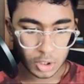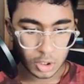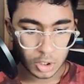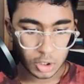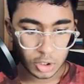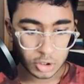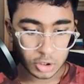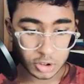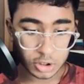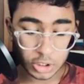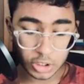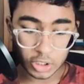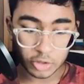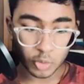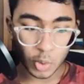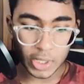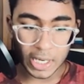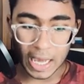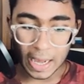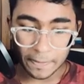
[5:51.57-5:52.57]
So this is
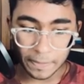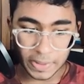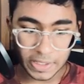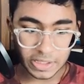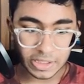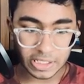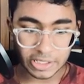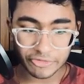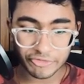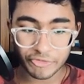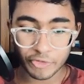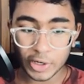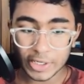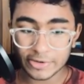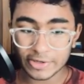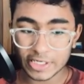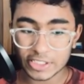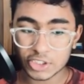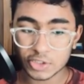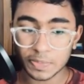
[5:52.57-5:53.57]
what happens if white
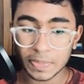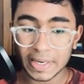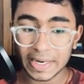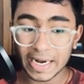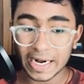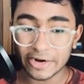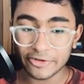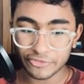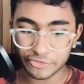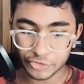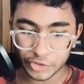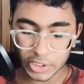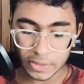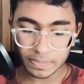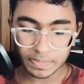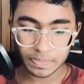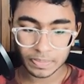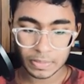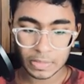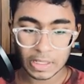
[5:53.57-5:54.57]
tries to play knight f three.
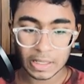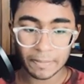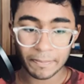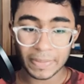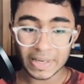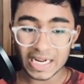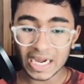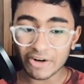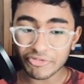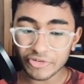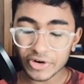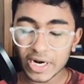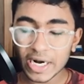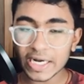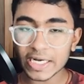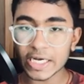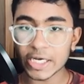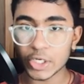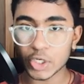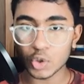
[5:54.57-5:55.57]
But after knight
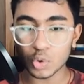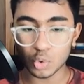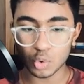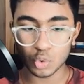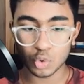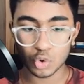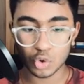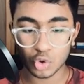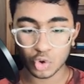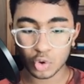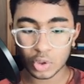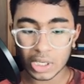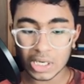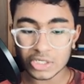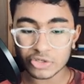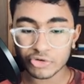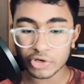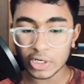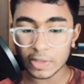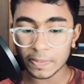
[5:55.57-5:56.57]
d two, you
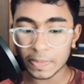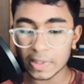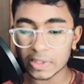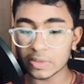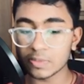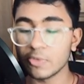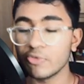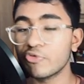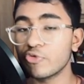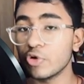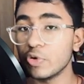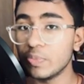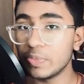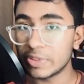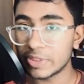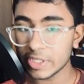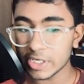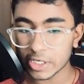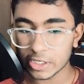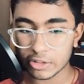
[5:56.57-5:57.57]
can't really play the move queen b
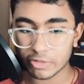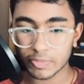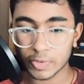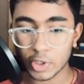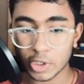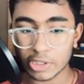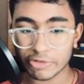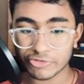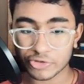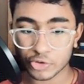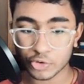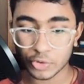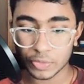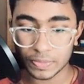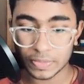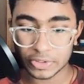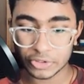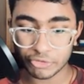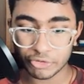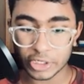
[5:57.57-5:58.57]
six because after queen
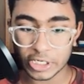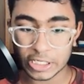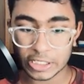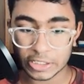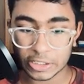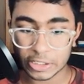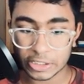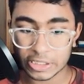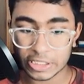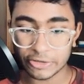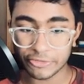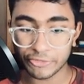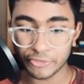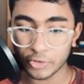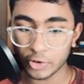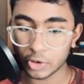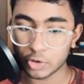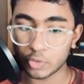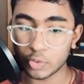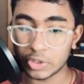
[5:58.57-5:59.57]
b three, c
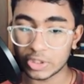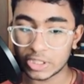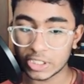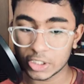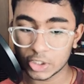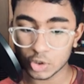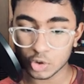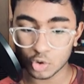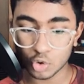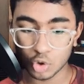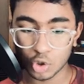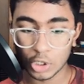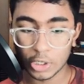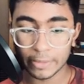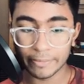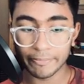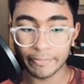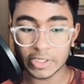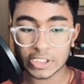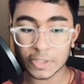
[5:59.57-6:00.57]
four, queen c two,
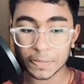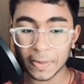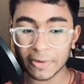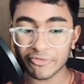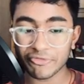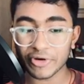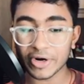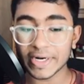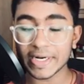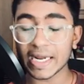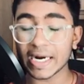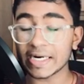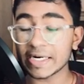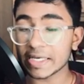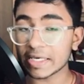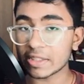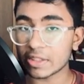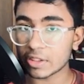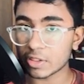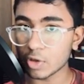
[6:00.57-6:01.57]
bishop f five
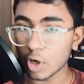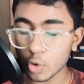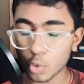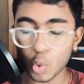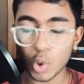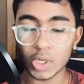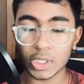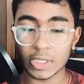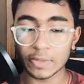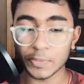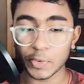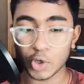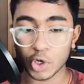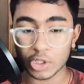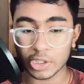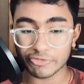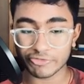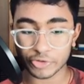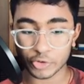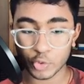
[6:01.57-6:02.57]
tactics is not working because
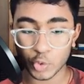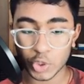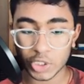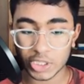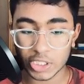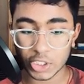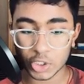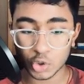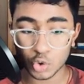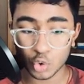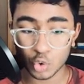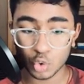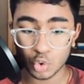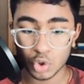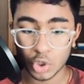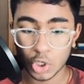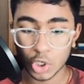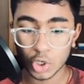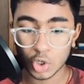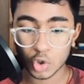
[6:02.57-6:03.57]
after queen c two,
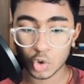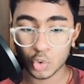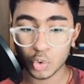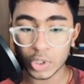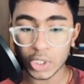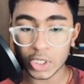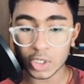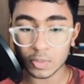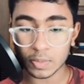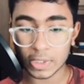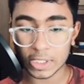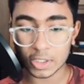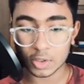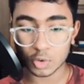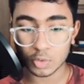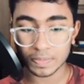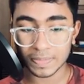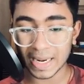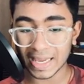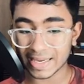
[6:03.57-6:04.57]
queen into b two,
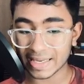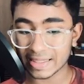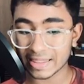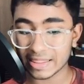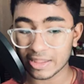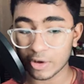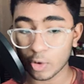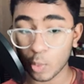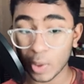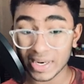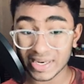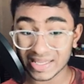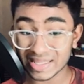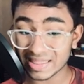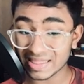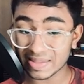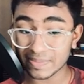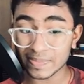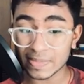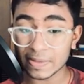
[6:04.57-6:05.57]
black and white can
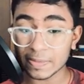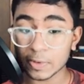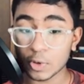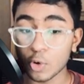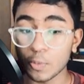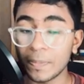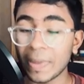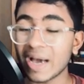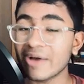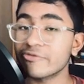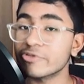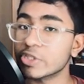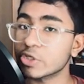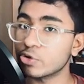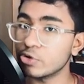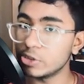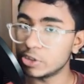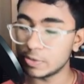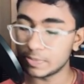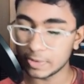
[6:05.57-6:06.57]
simply go back with the
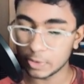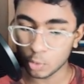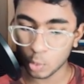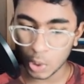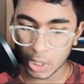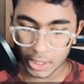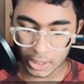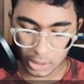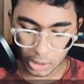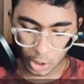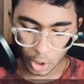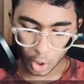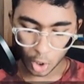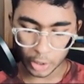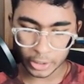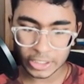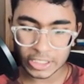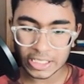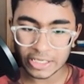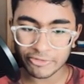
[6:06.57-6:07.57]
queen to b one or
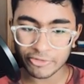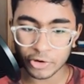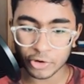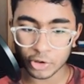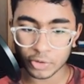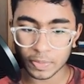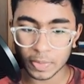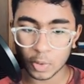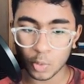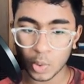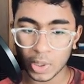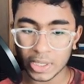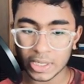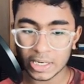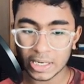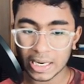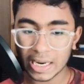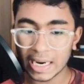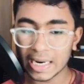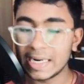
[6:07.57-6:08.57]
even rook b one,
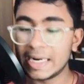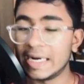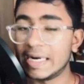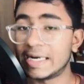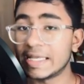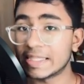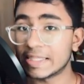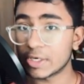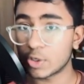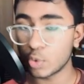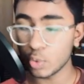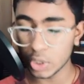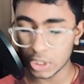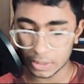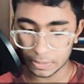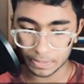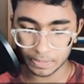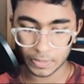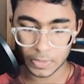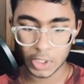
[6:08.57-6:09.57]
hitting the
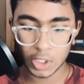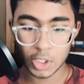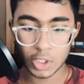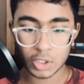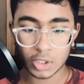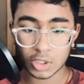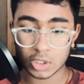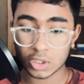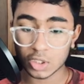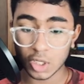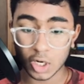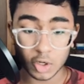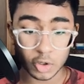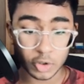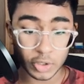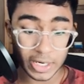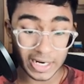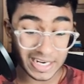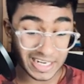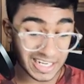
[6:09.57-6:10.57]
queen. So it's not a good
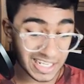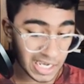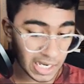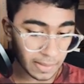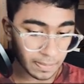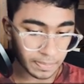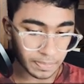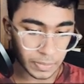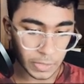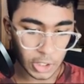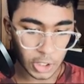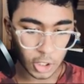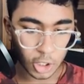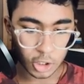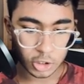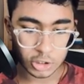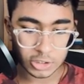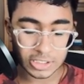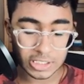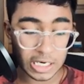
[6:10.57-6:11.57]
idea.
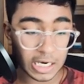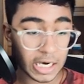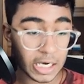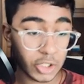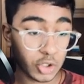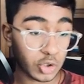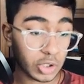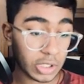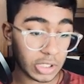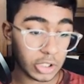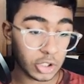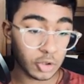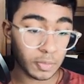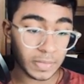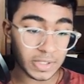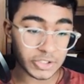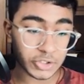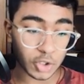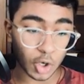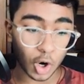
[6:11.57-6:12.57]
So uh, you can you
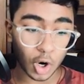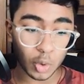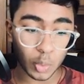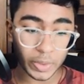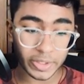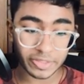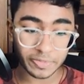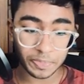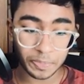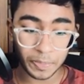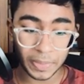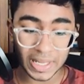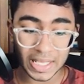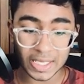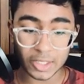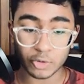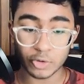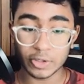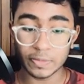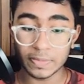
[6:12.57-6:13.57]
must always play
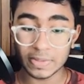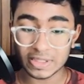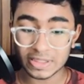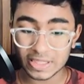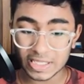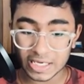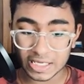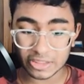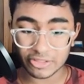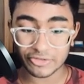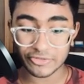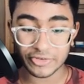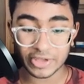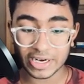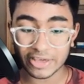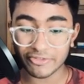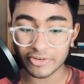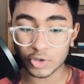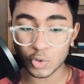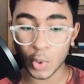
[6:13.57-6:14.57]
queen b six
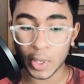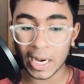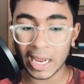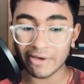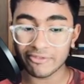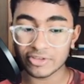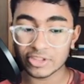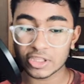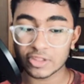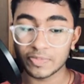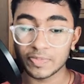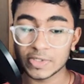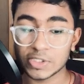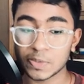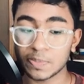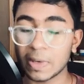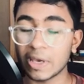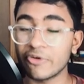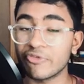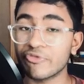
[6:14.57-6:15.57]
whenever you are having this bishop
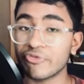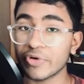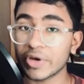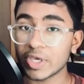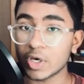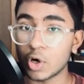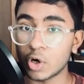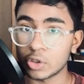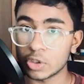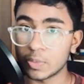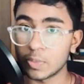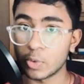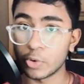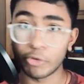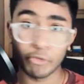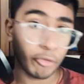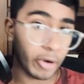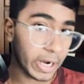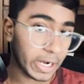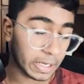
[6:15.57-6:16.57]
f five on the board
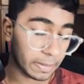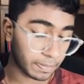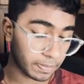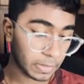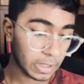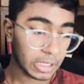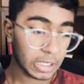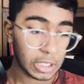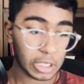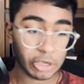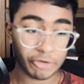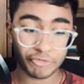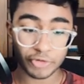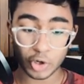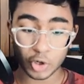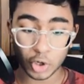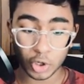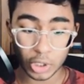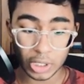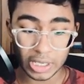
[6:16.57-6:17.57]
ready. If
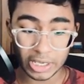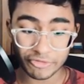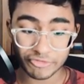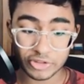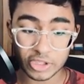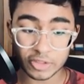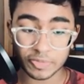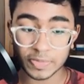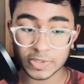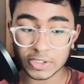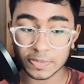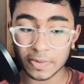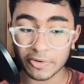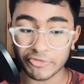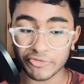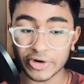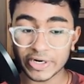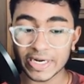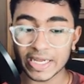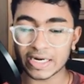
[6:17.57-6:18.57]
you're if this bishop f
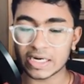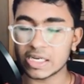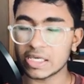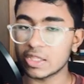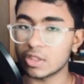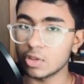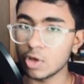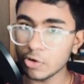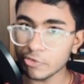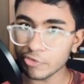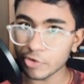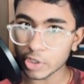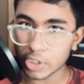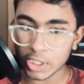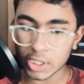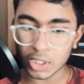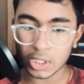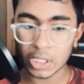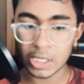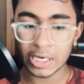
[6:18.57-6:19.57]
five tactic is not
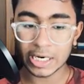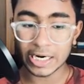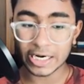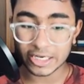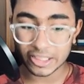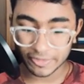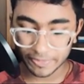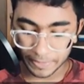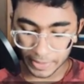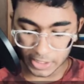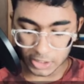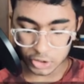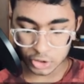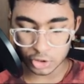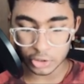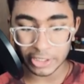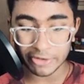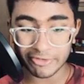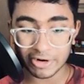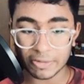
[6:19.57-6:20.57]
working, it's best to
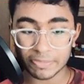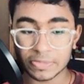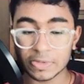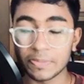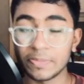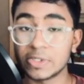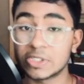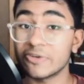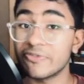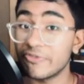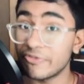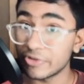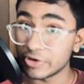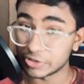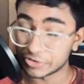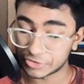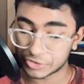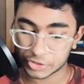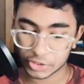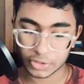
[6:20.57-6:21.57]
develop the bishop
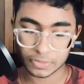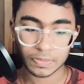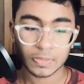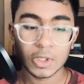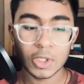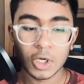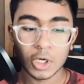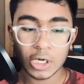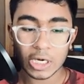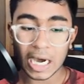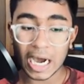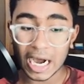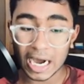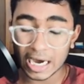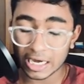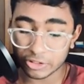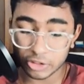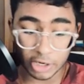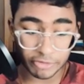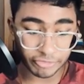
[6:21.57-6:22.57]
first. Uh,
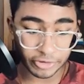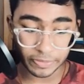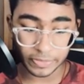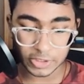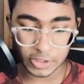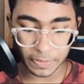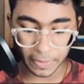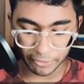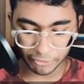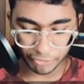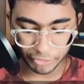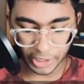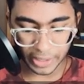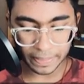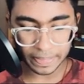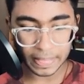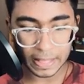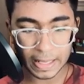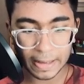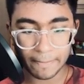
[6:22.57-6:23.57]
so after bishop f five,
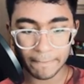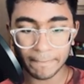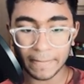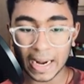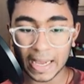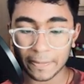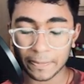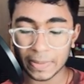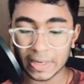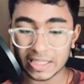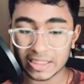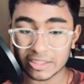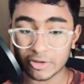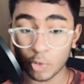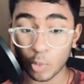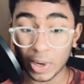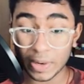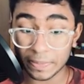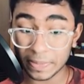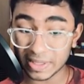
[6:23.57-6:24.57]
black plays
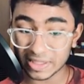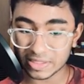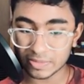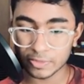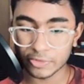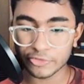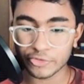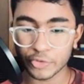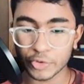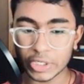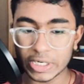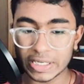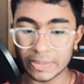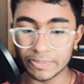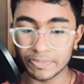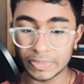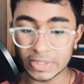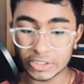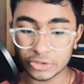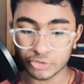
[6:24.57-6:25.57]
white plays the move queen
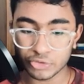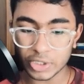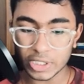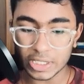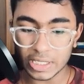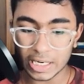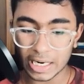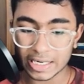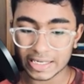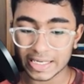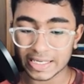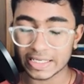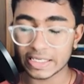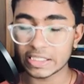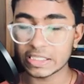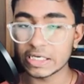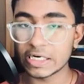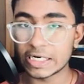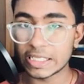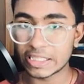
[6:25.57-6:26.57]
b three, attacking
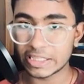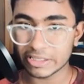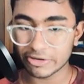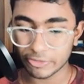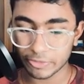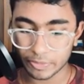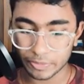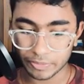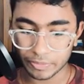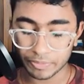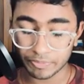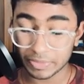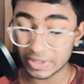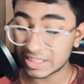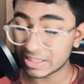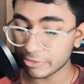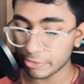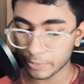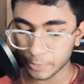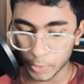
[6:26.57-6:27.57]
the d seven b
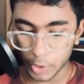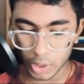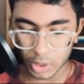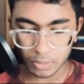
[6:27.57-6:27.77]
seven pawn.